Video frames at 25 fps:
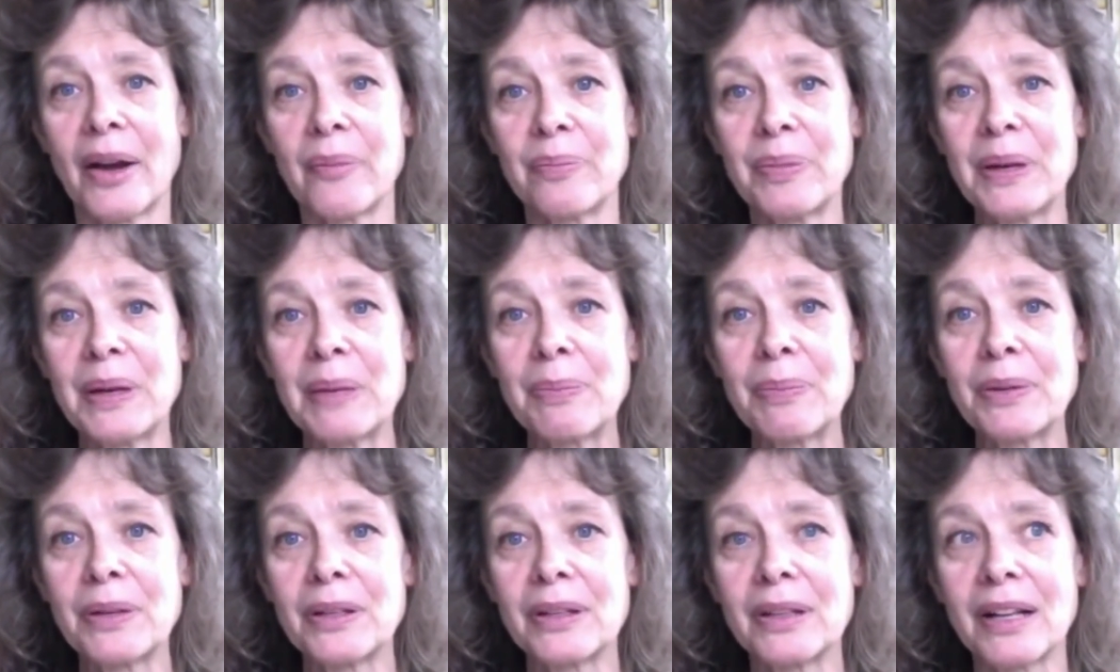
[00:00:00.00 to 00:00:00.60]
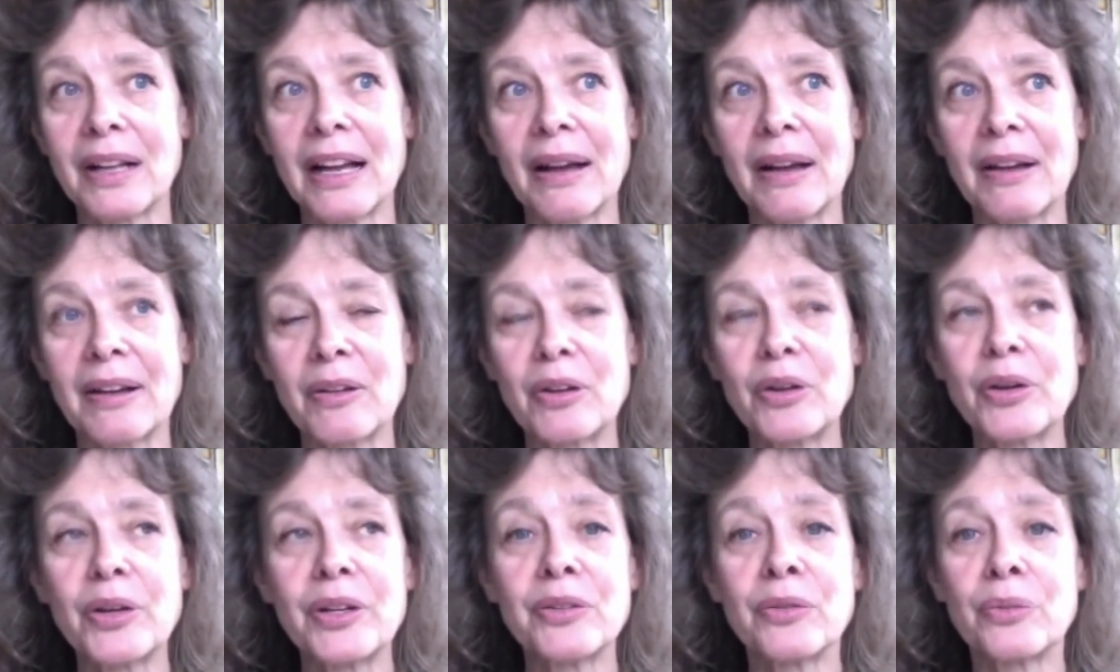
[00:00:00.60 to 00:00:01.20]
People
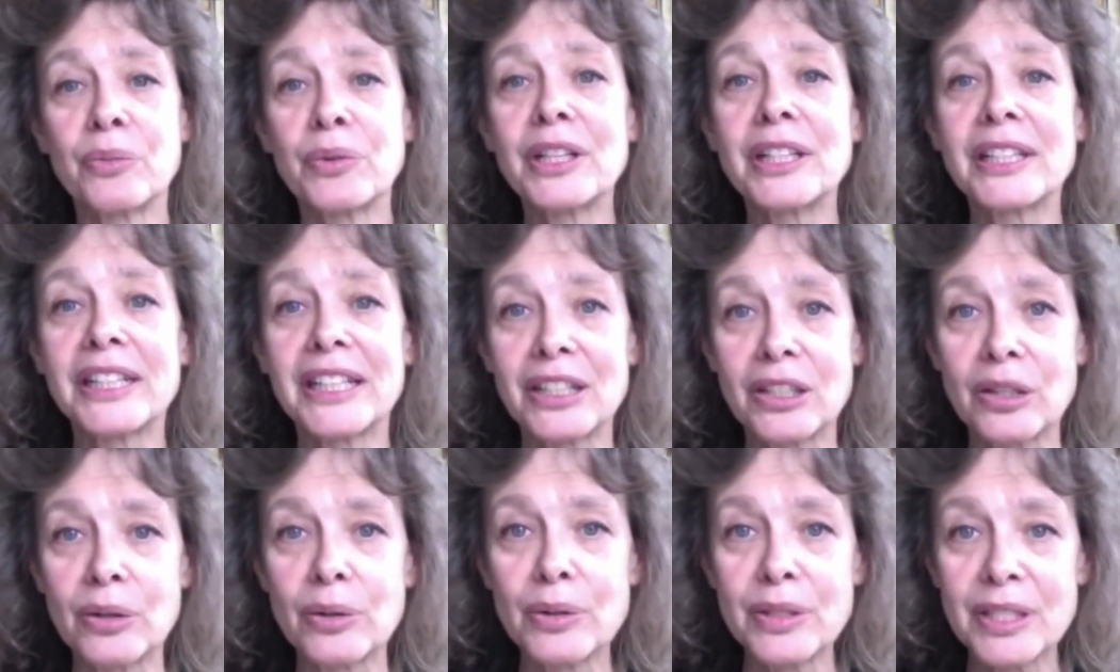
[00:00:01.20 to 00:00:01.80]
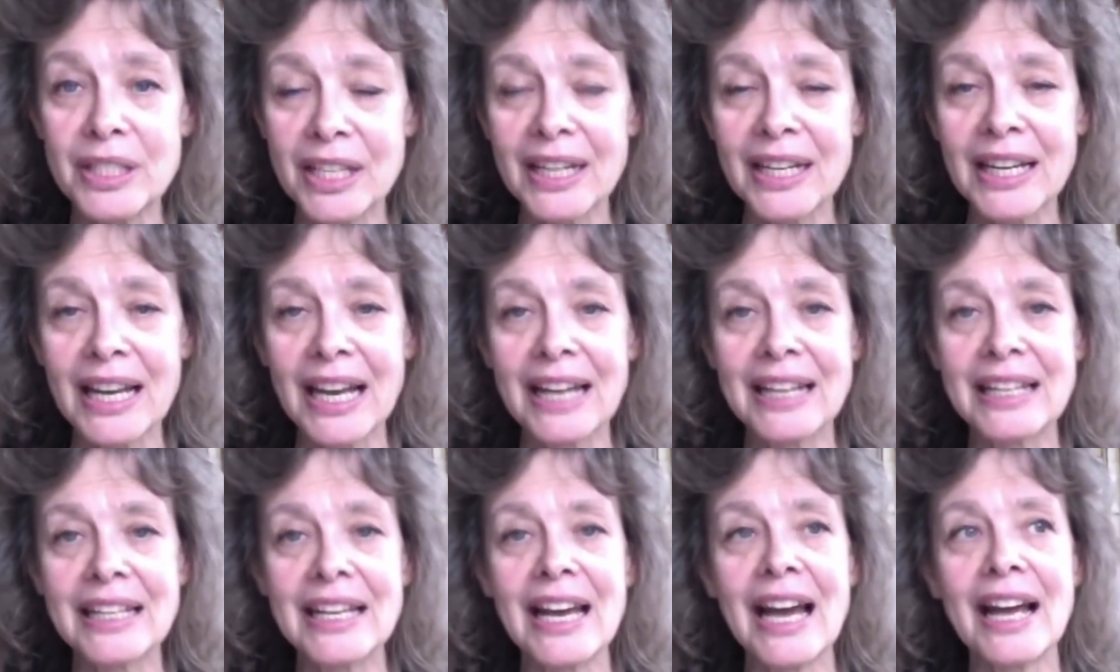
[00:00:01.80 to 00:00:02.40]
couldn't really use it,
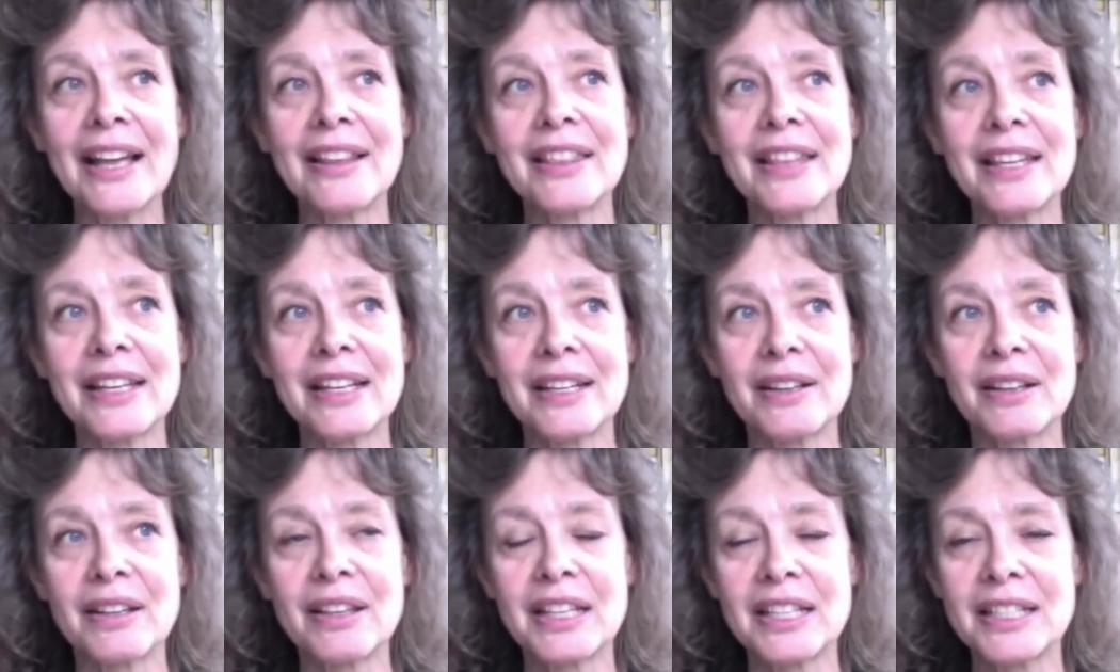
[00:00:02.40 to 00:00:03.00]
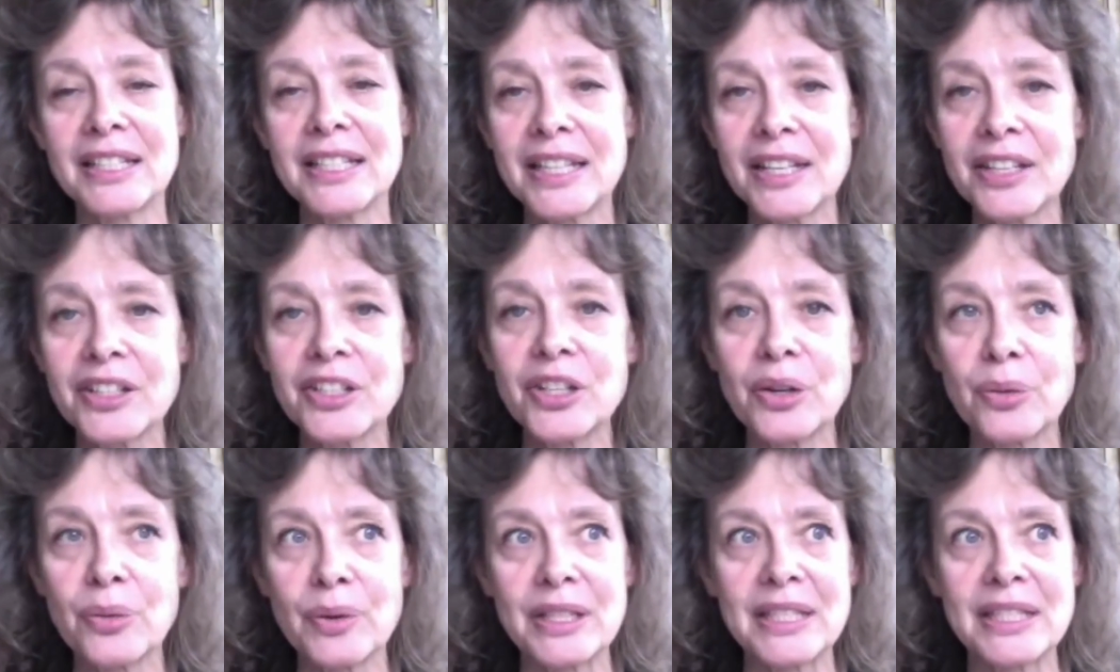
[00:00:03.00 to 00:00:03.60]
and yet the
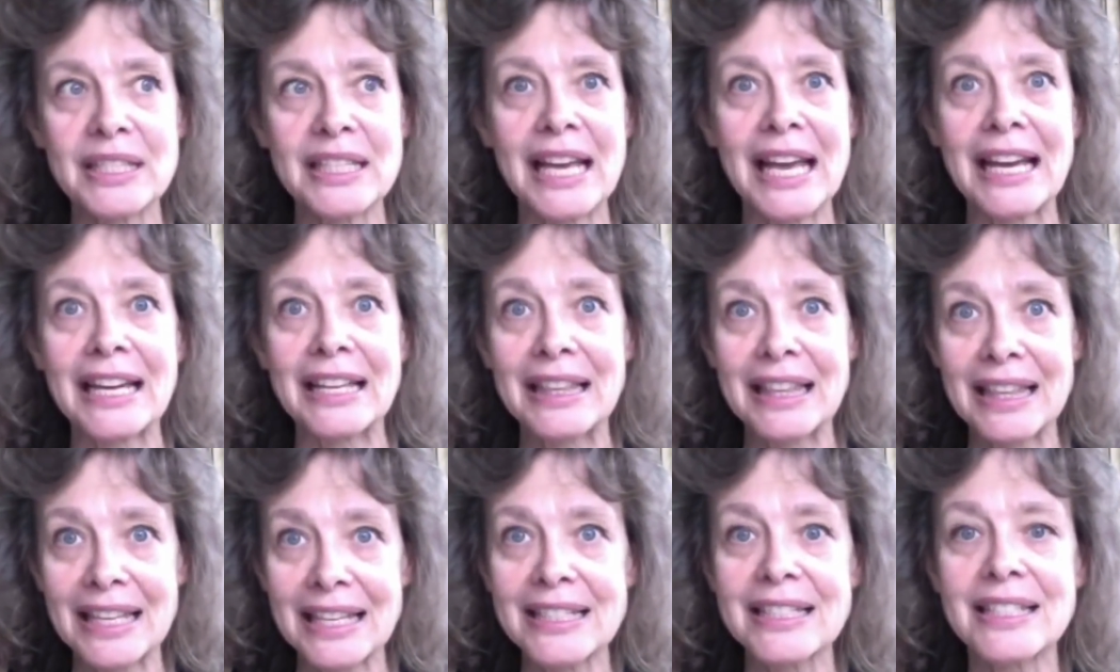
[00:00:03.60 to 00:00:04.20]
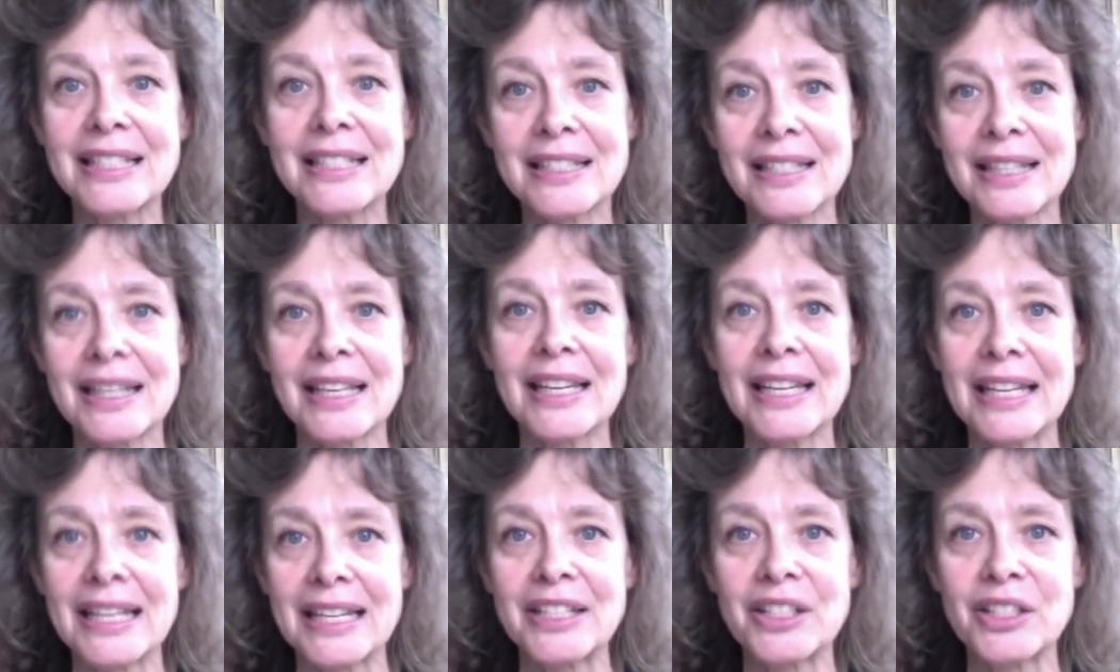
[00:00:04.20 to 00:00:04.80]
teacher was saying this is the
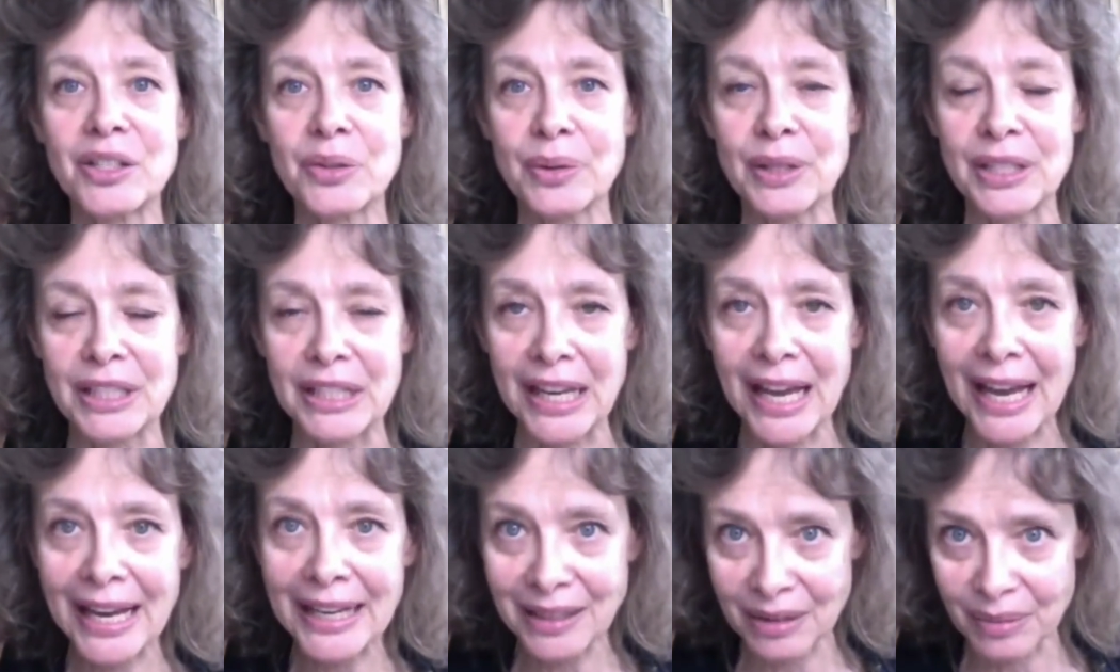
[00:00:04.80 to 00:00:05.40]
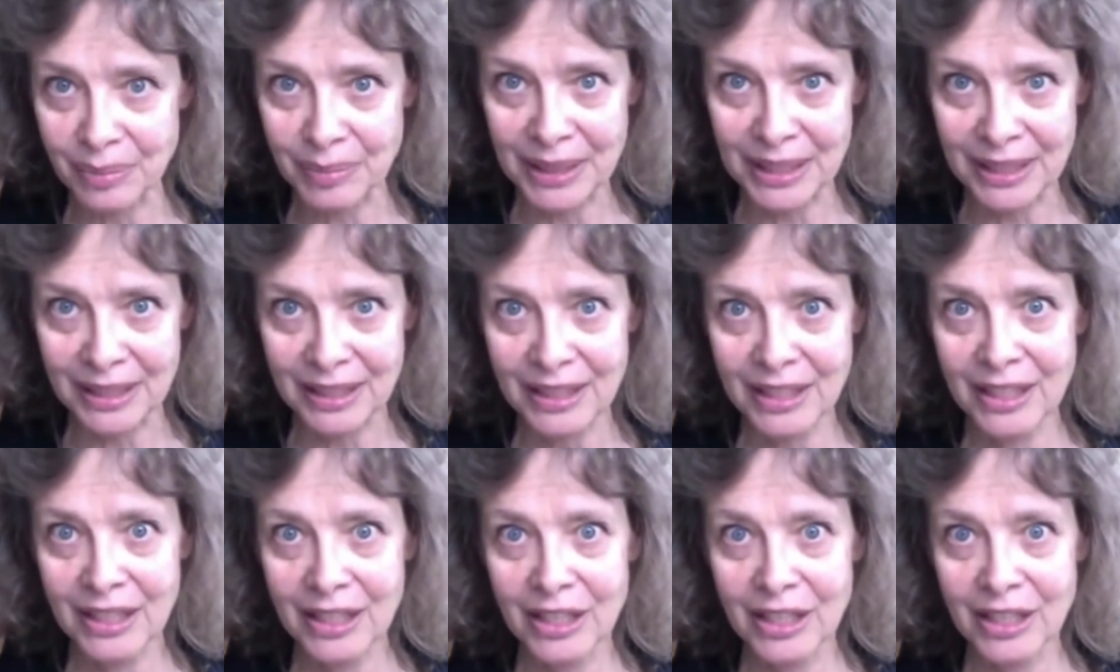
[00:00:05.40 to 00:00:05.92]
key to enlightenment.